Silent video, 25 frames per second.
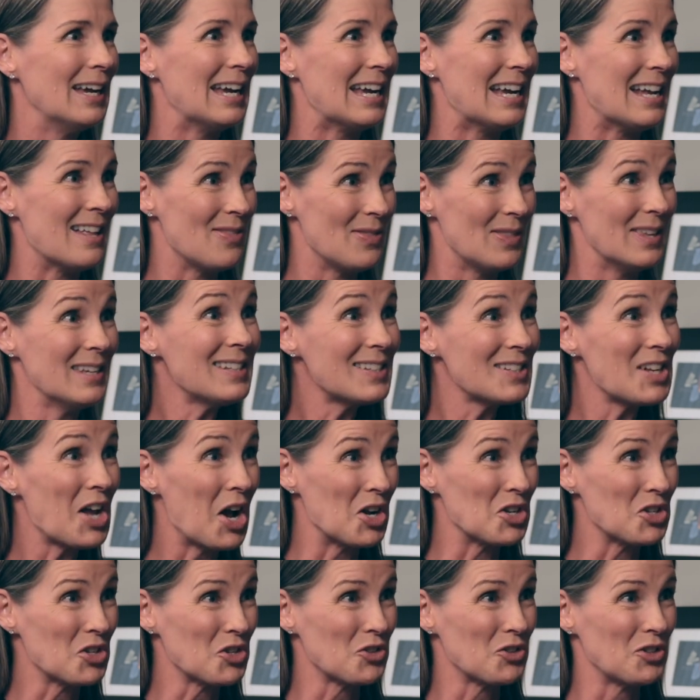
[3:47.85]
in this
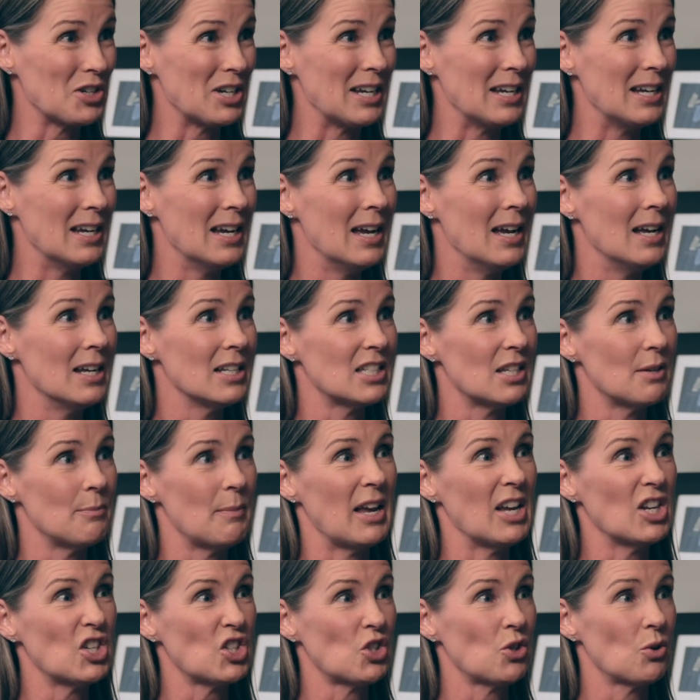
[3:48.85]
country to
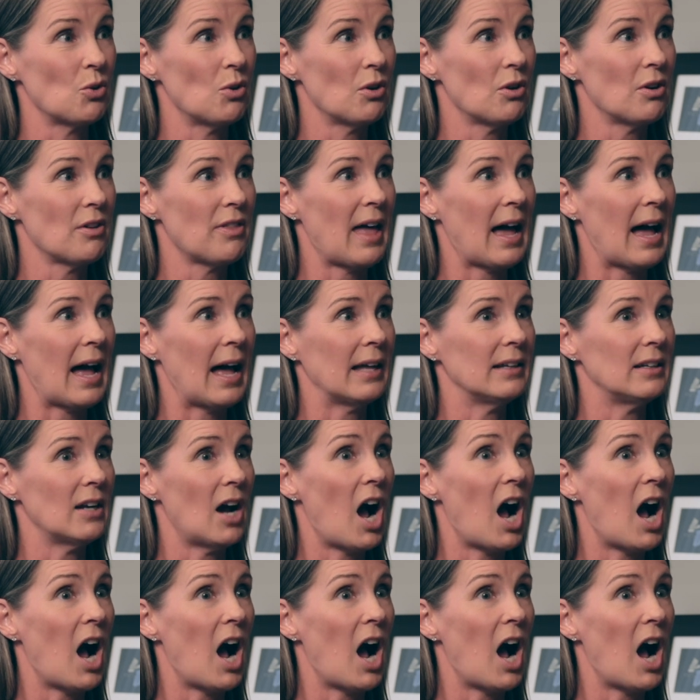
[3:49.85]
make sure that